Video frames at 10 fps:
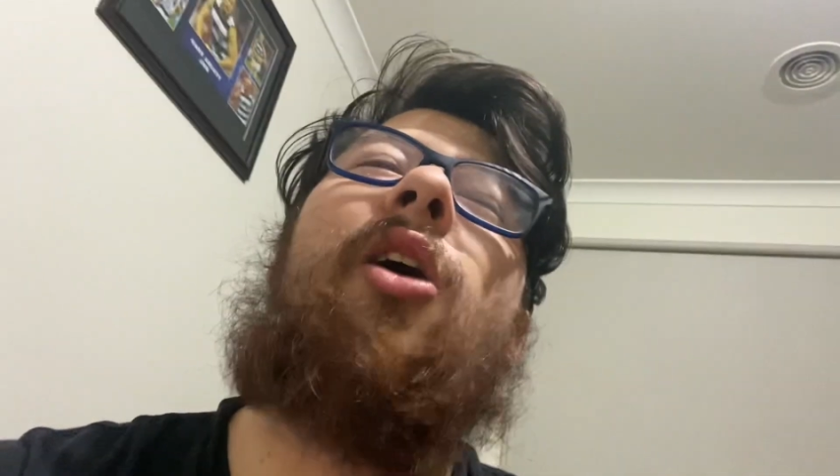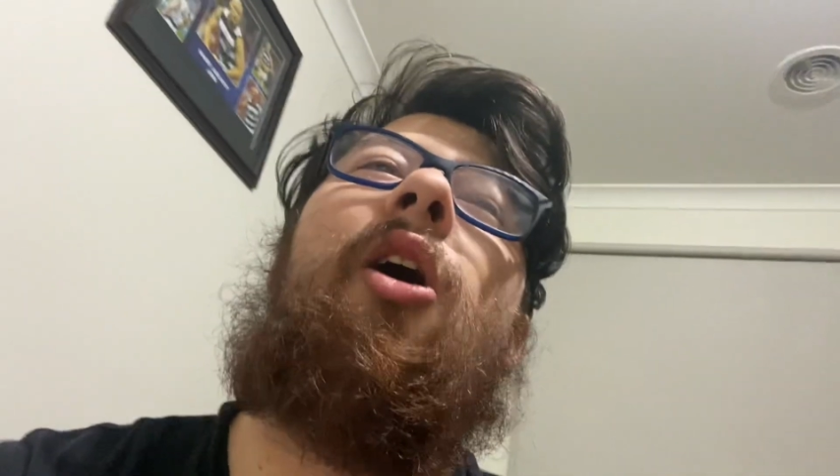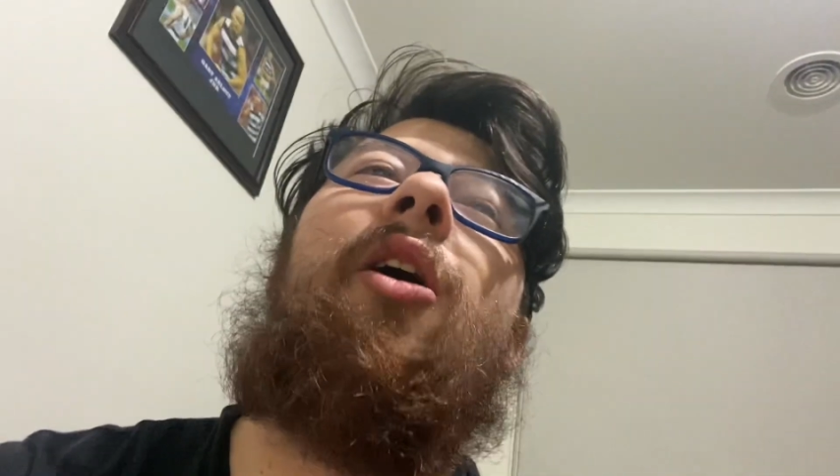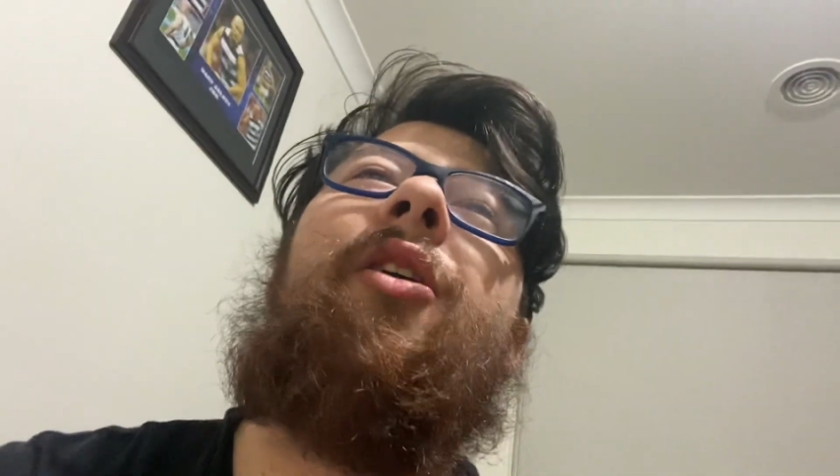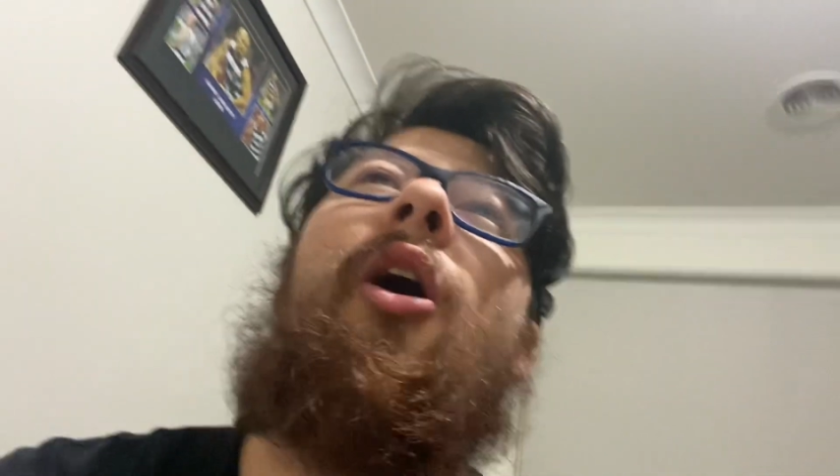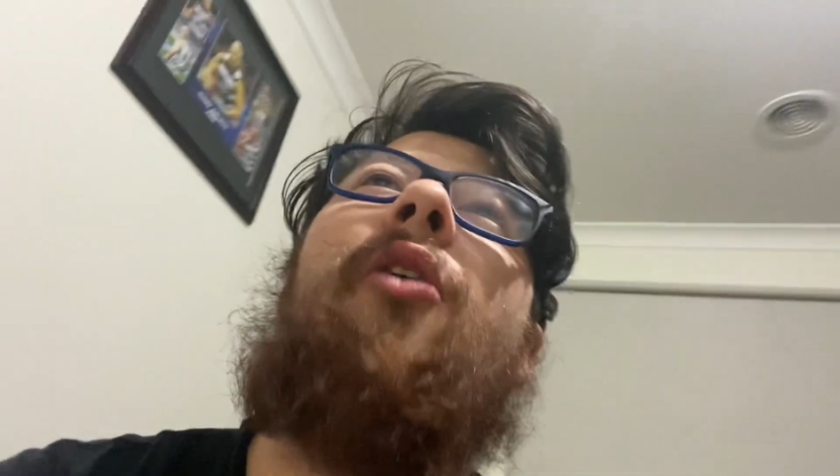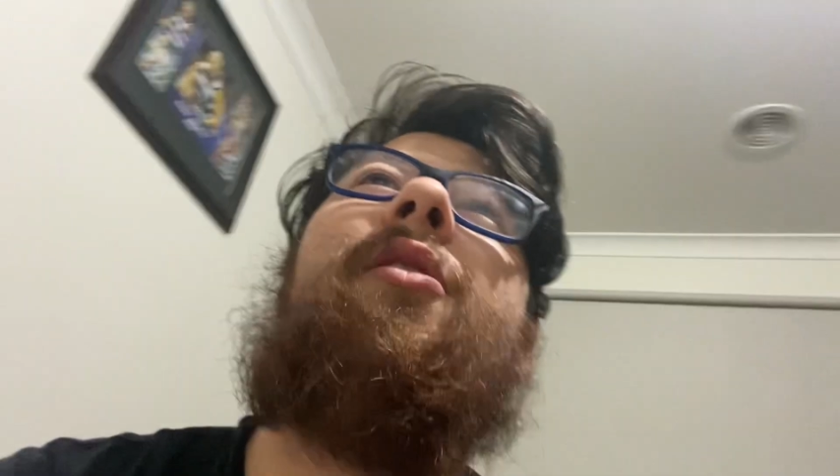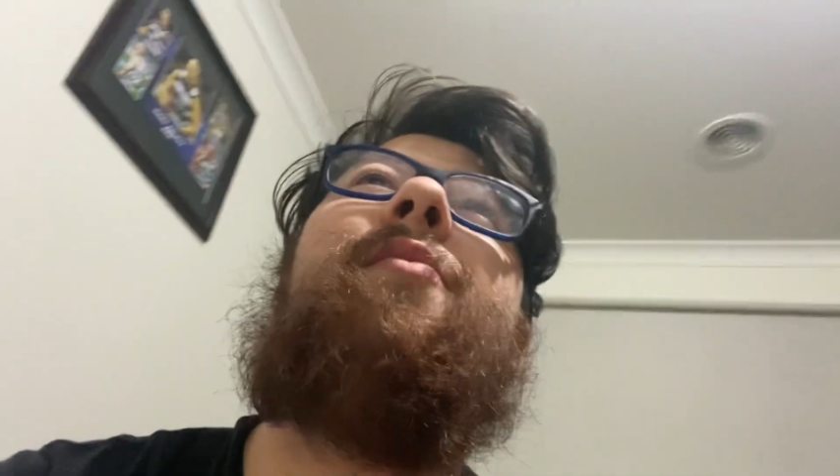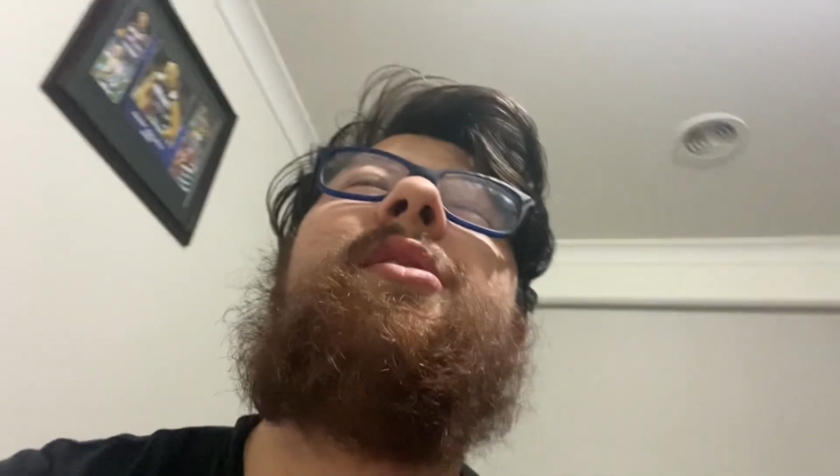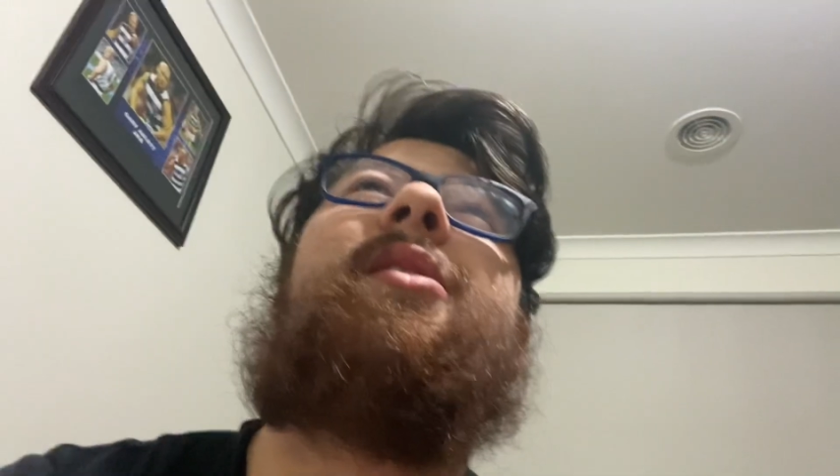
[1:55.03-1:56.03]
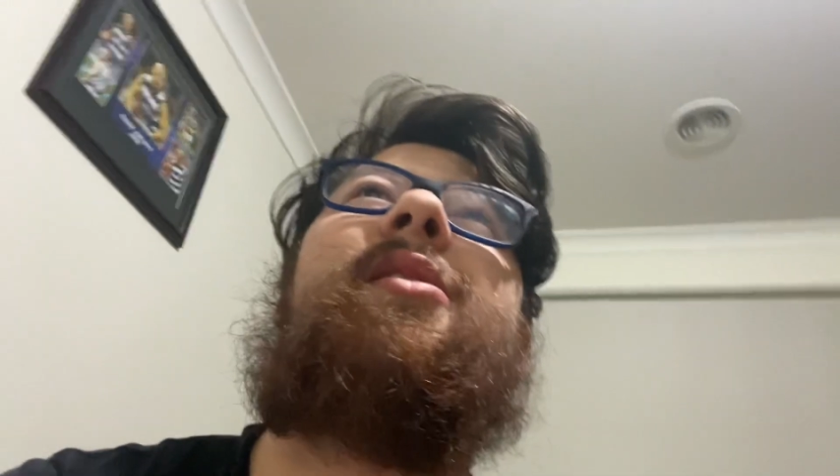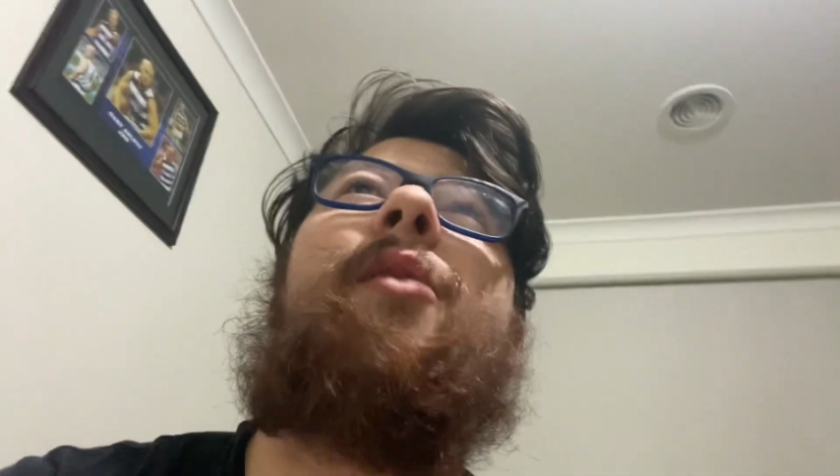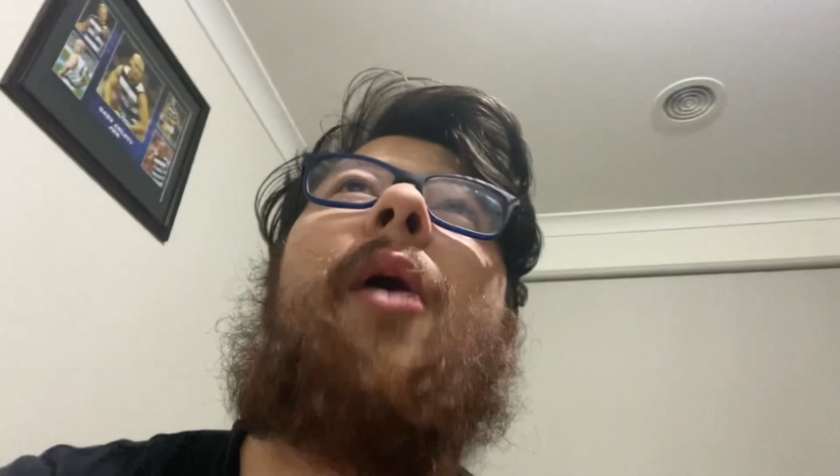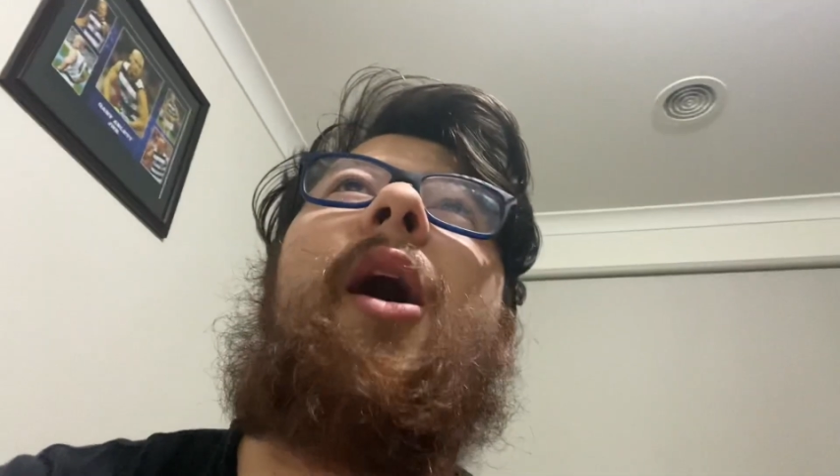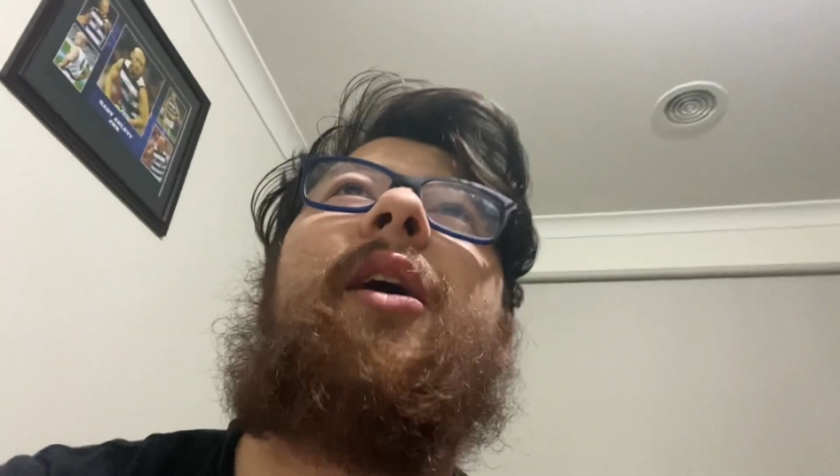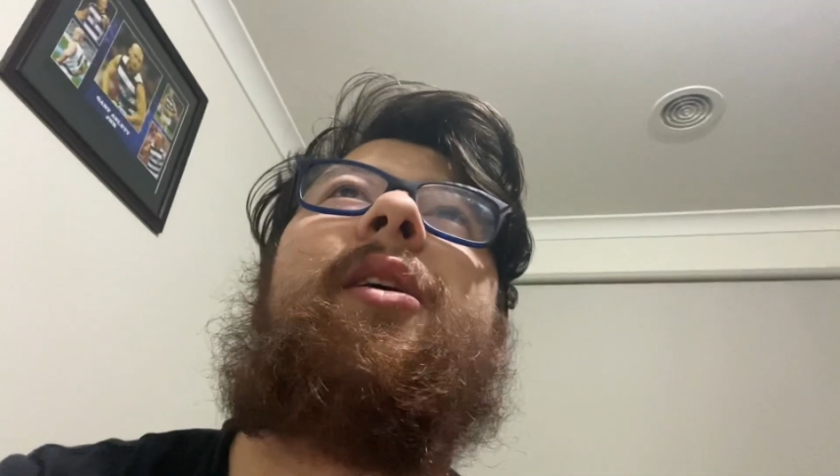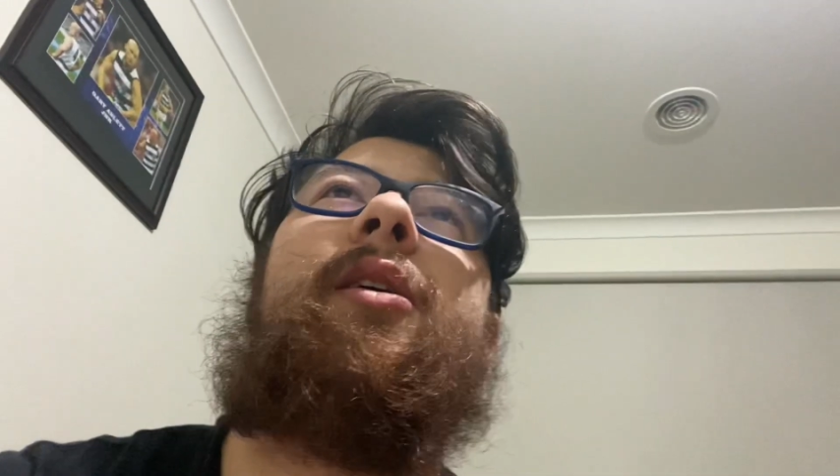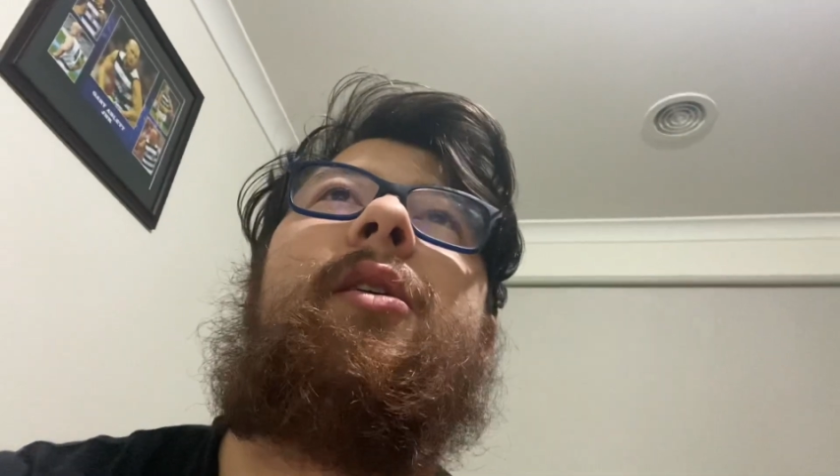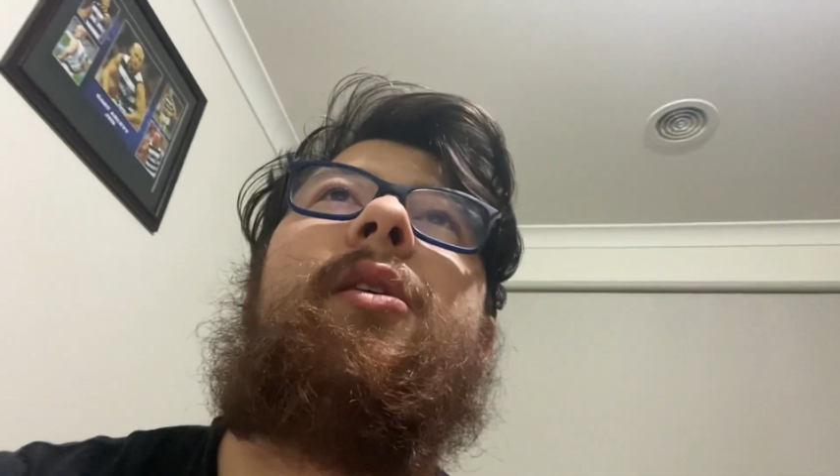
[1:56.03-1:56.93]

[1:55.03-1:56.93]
Oh, no, he misses the mark.